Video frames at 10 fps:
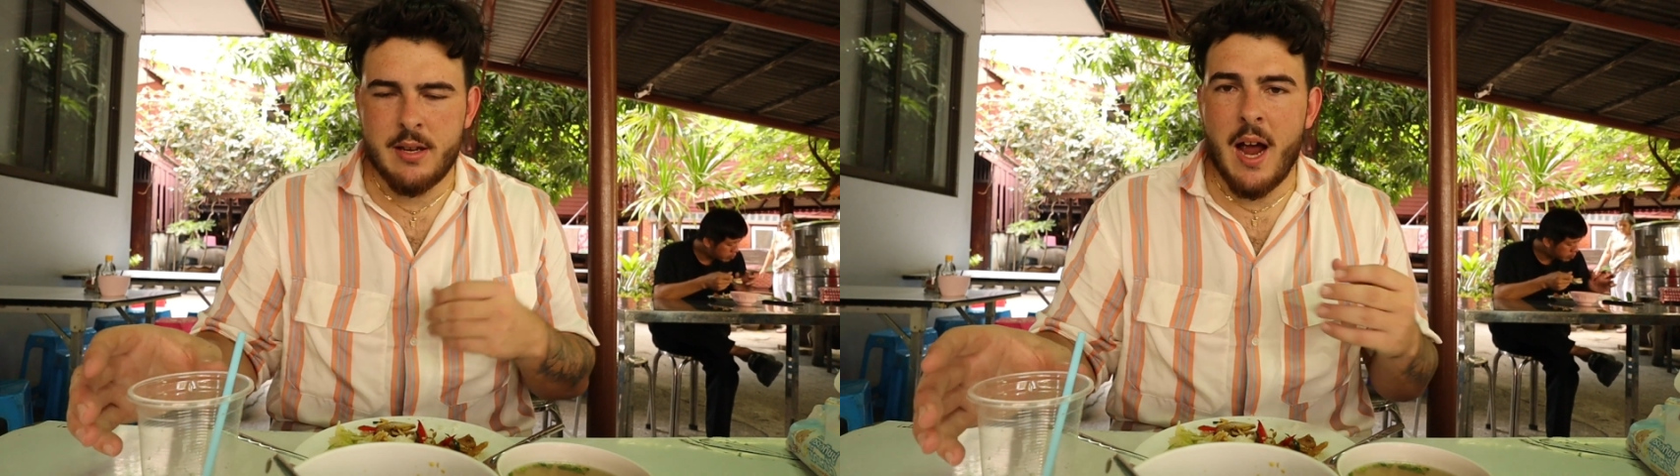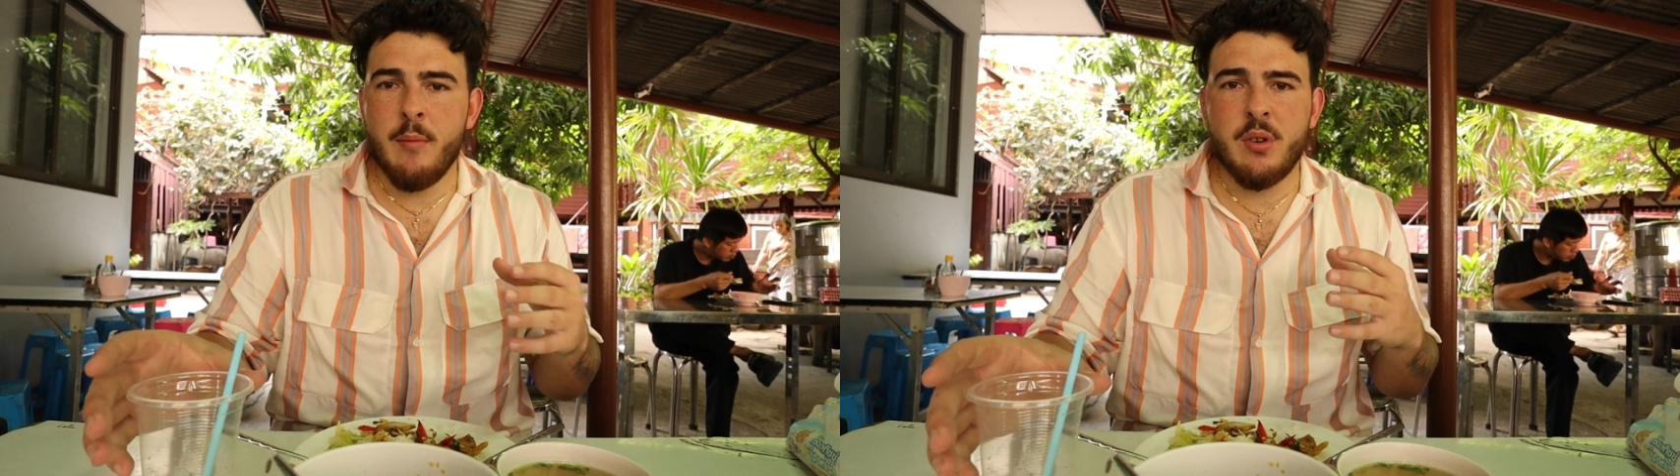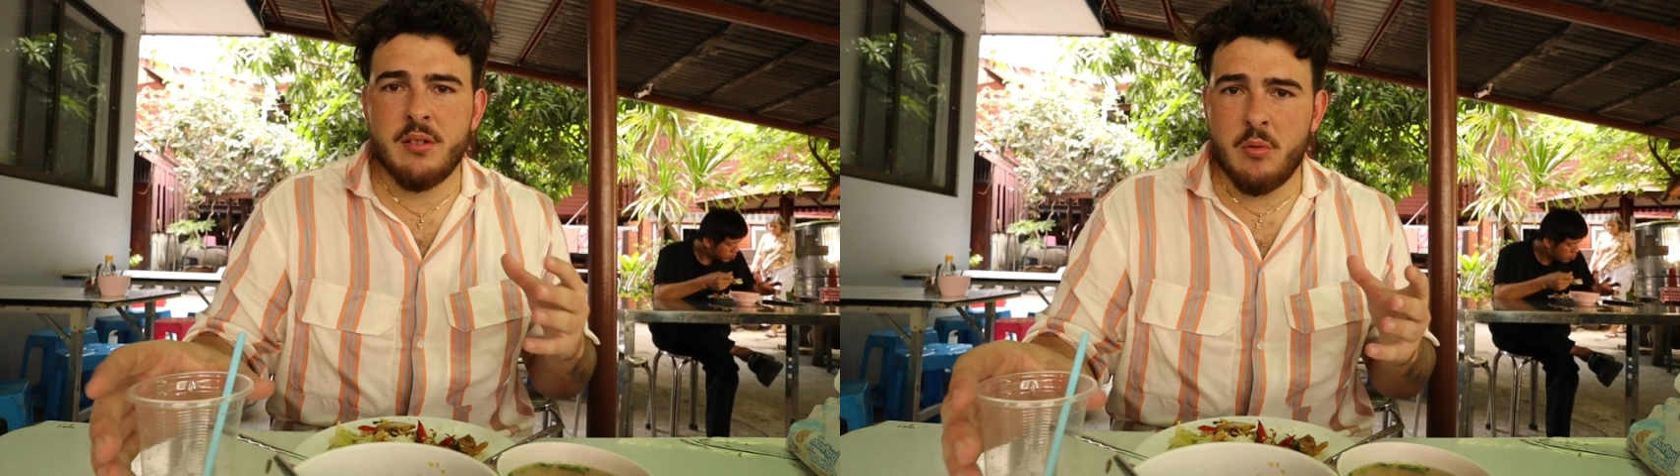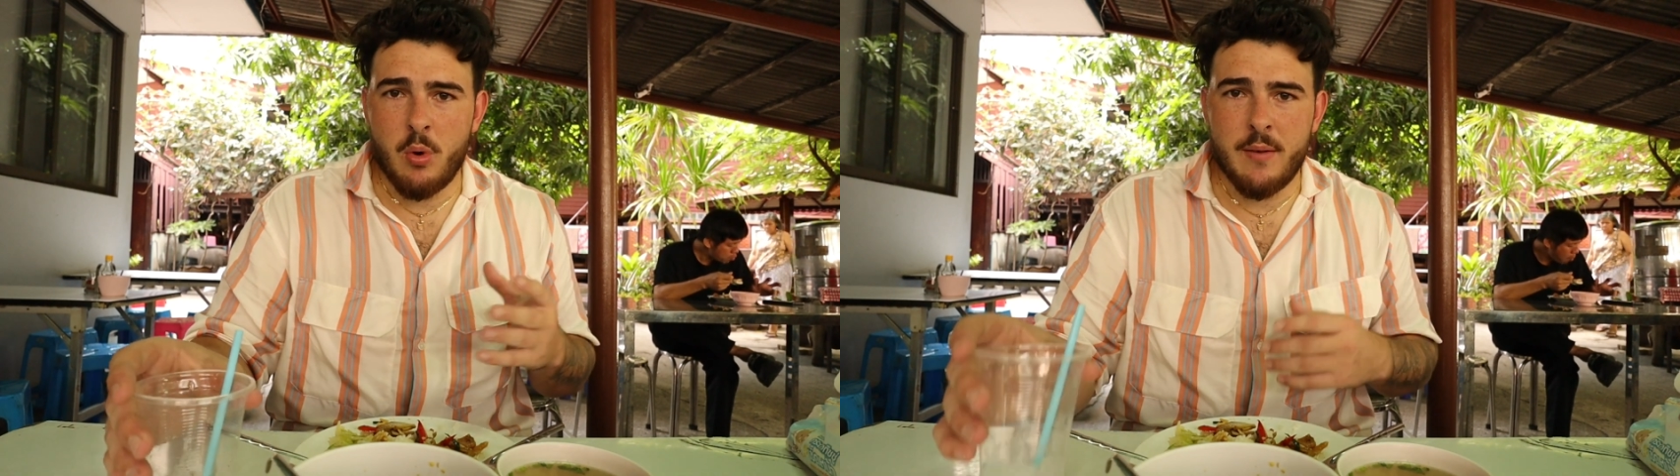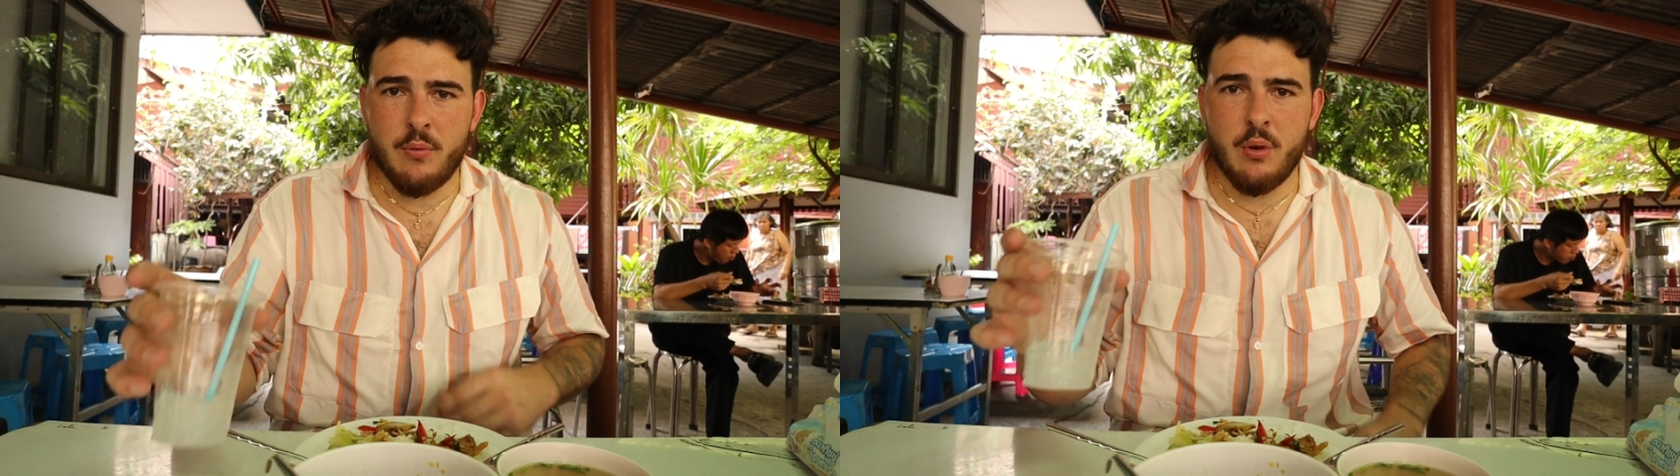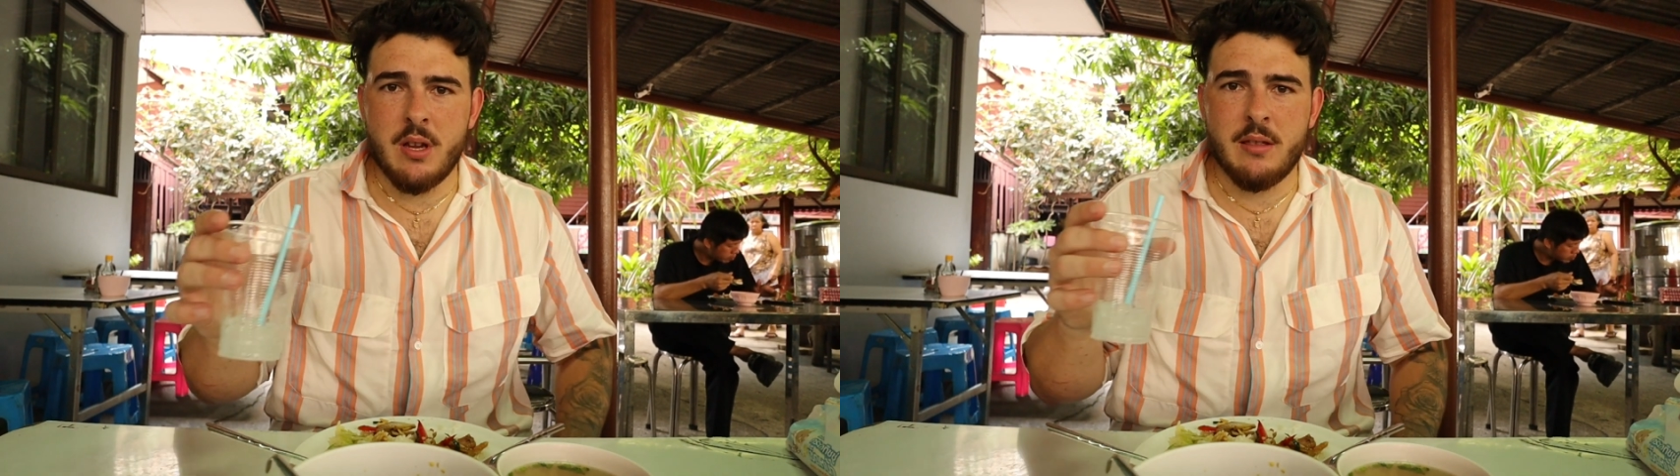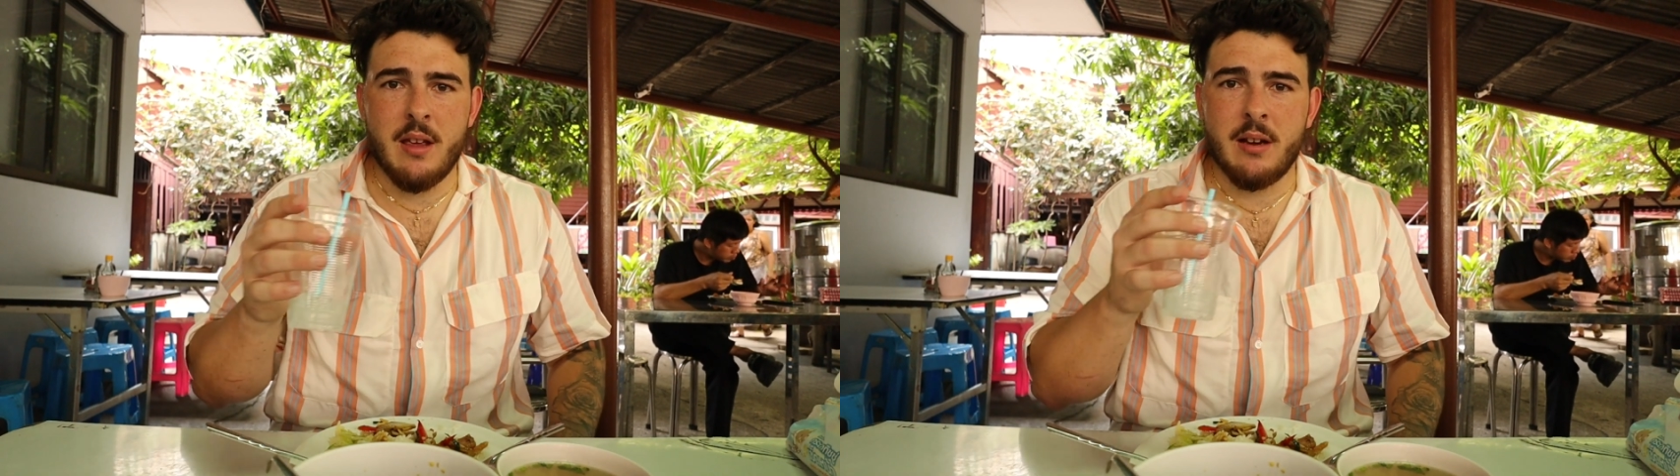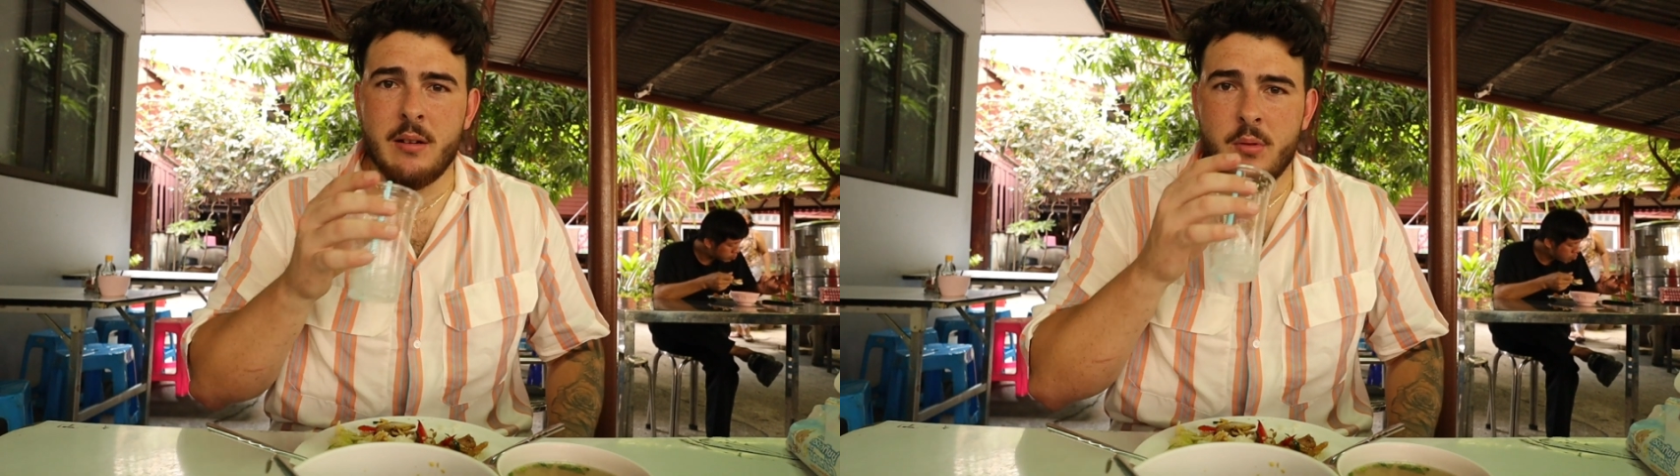Time doesn't wait for anything.